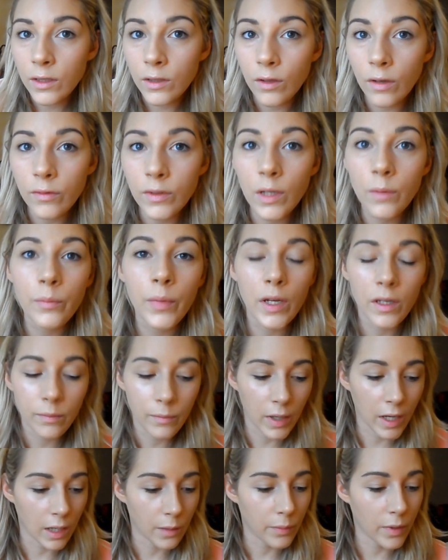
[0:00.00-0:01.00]
So I've done
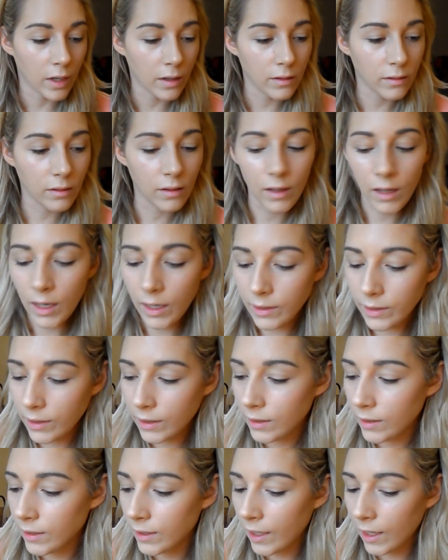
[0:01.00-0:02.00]
both my eyebrows. As
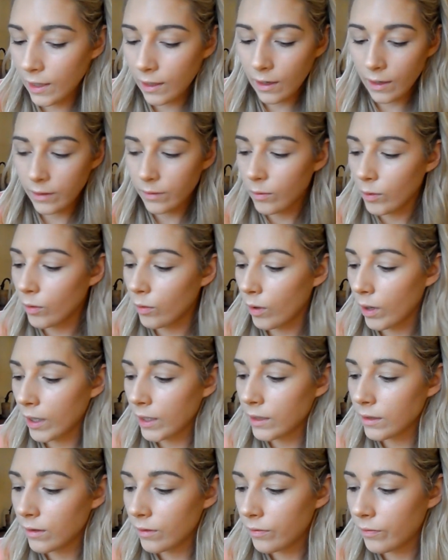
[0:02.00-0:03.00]
you can see, I like them
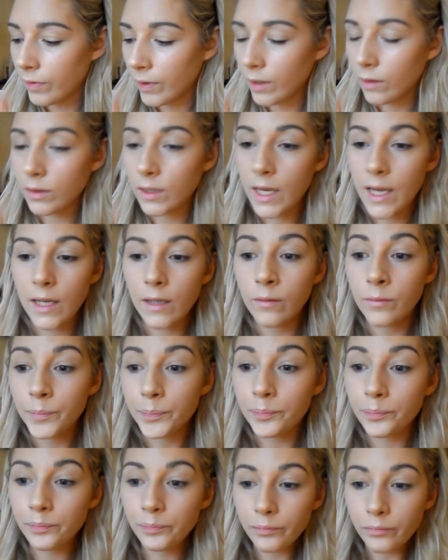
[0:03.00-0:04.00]
quite filled in.
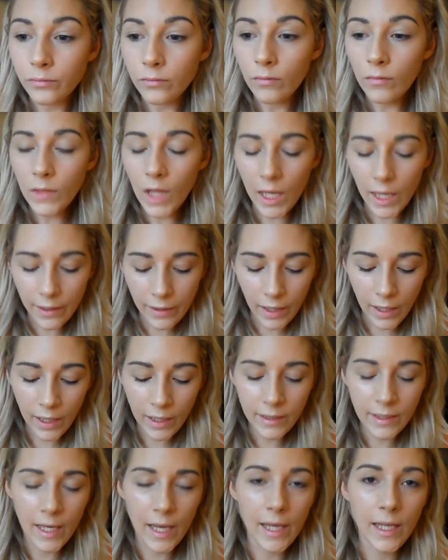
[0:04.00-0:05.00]
And then
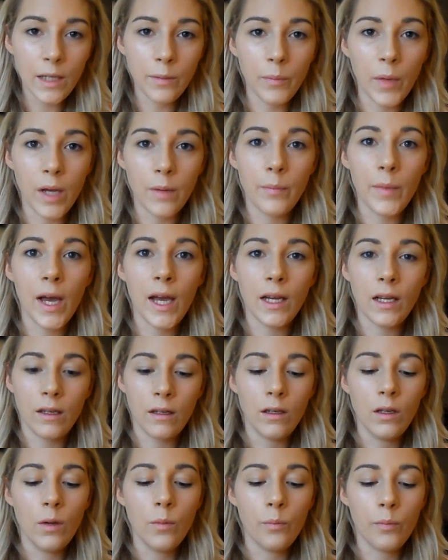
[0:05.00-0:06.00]
I take my MAC
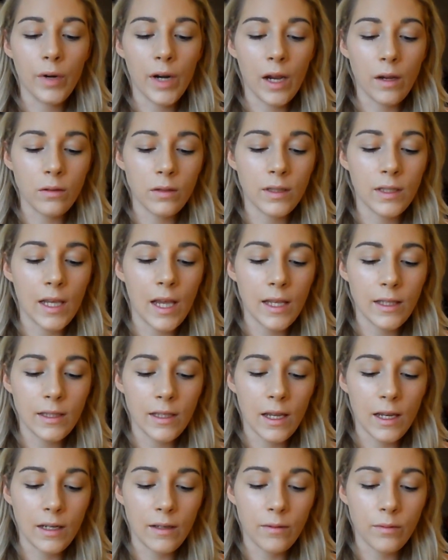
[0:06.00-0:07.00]
brow
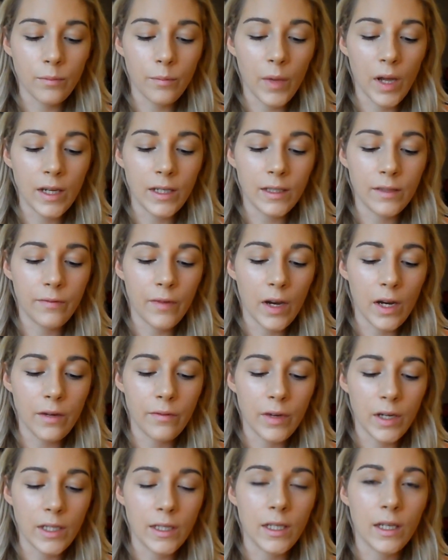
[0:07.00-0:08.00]
set, and mine is
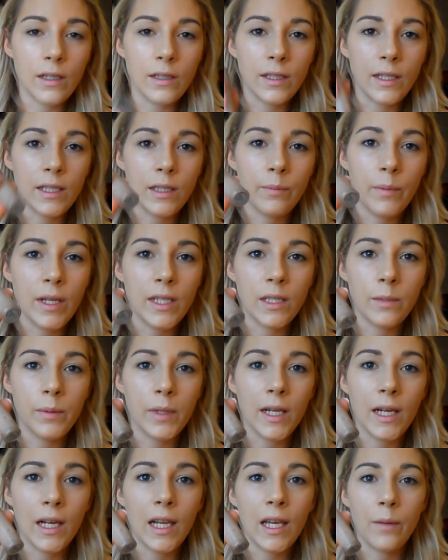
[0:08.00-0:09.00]
very, very dirty. It's meant to
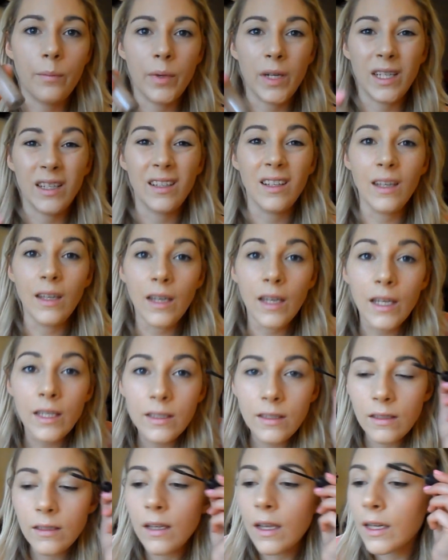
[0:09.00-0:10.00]
be clear, but it
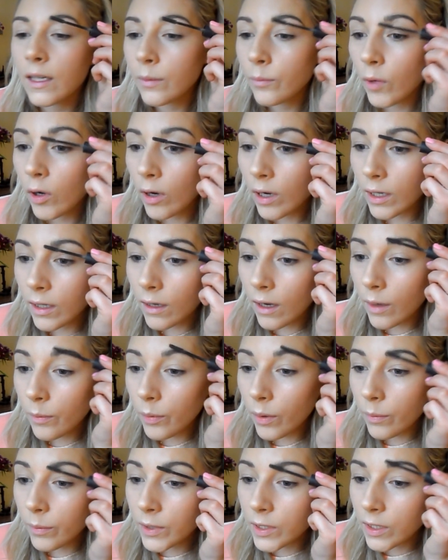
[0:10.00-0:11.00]
isn't anymore. I
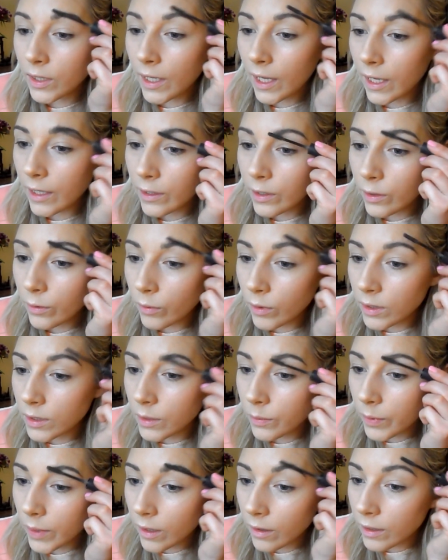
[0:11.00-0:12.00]
probably should get a new
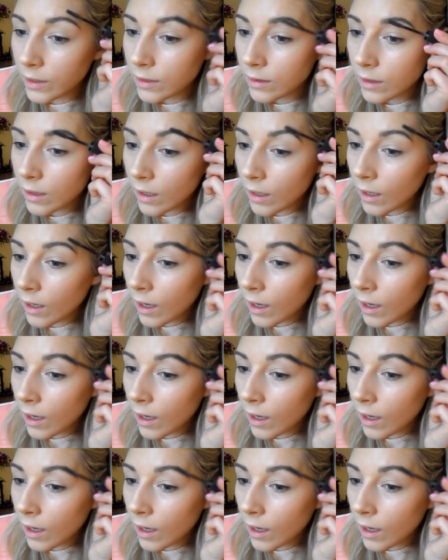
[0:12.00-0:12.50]
one, to be honest.